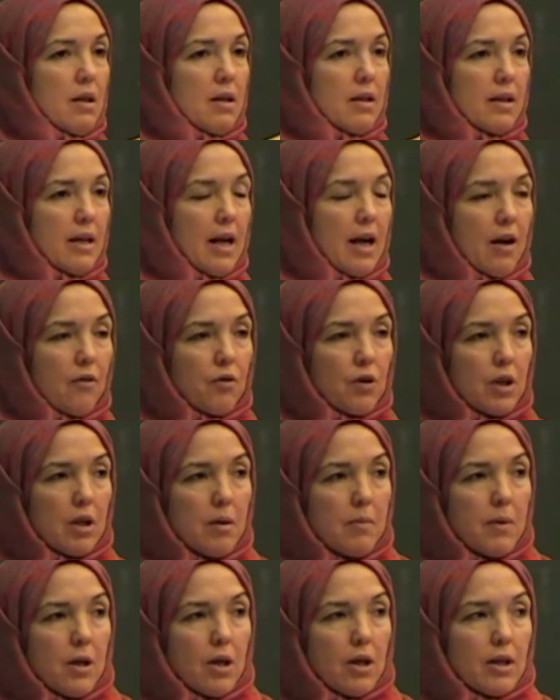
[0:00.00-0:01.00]
that
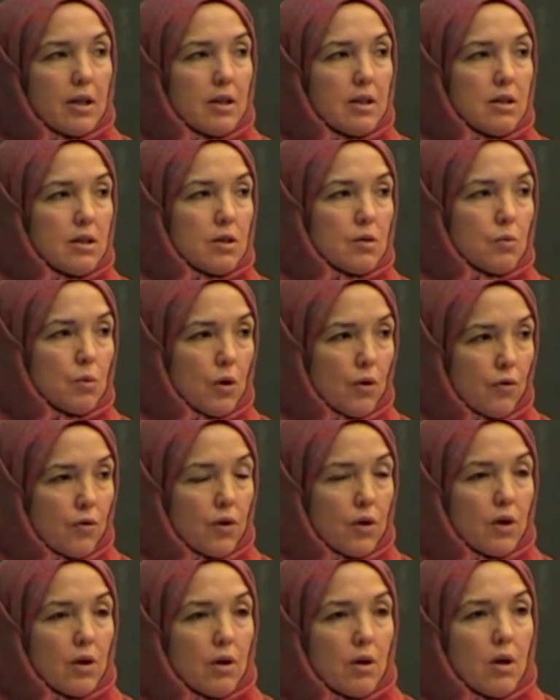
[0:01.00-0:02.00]
African Americans were
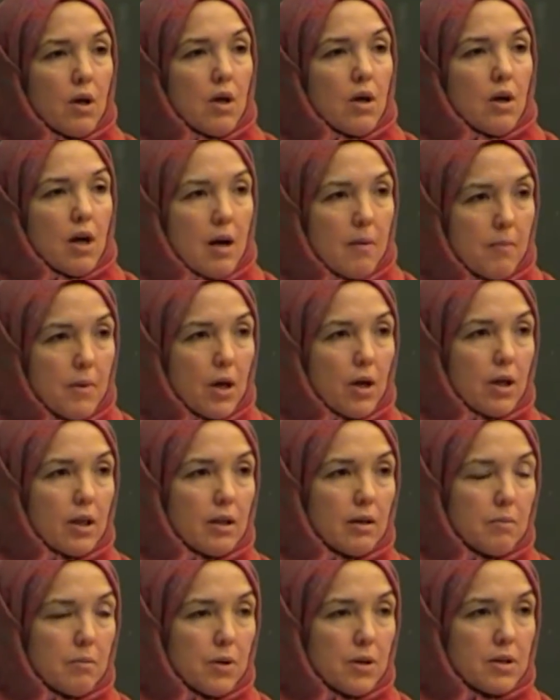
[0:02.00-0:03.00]
for
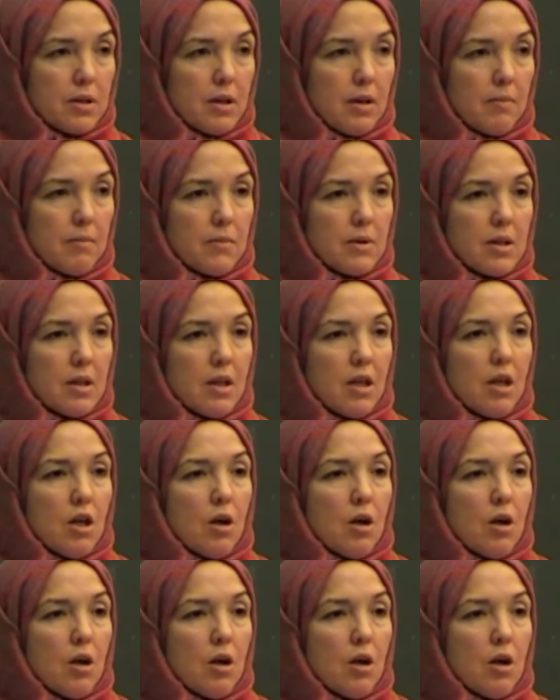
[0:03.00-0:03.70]
American Muslims.